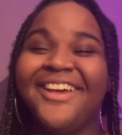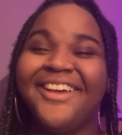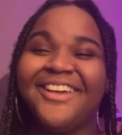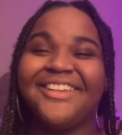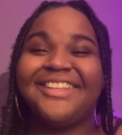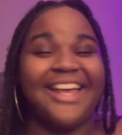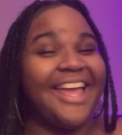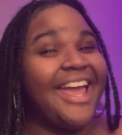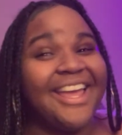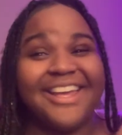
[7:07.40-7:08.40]
He's like,
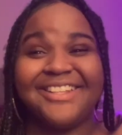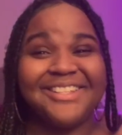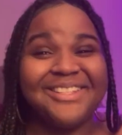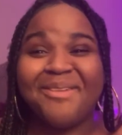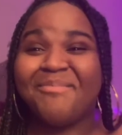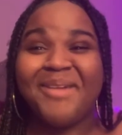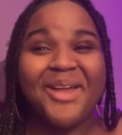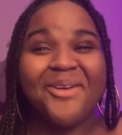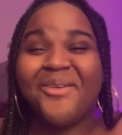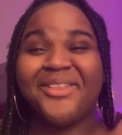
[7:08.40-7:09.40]
hey, there's something
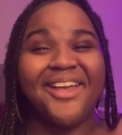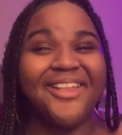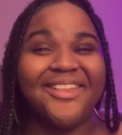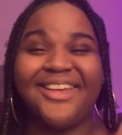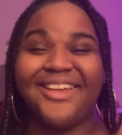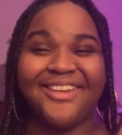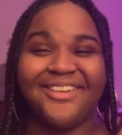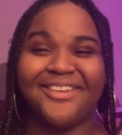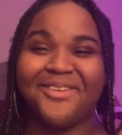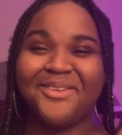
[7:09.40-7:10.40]
better on the other end.
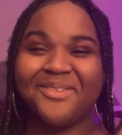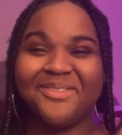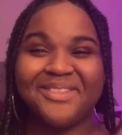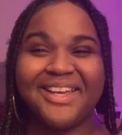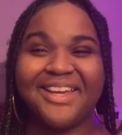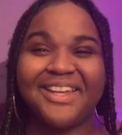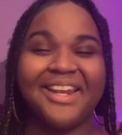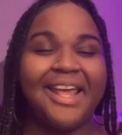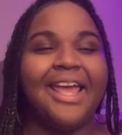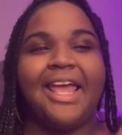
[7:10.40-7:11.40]
You know what I'm saying?
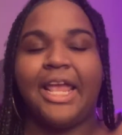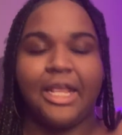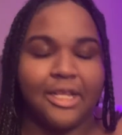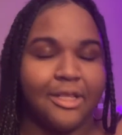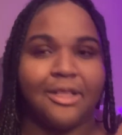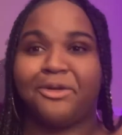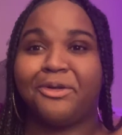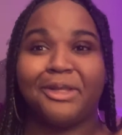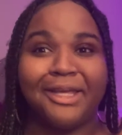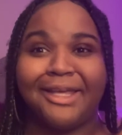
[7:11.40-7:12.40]
And it
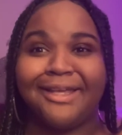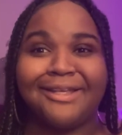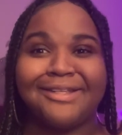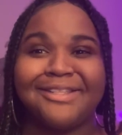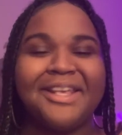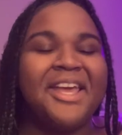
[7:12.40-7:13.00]
literally is.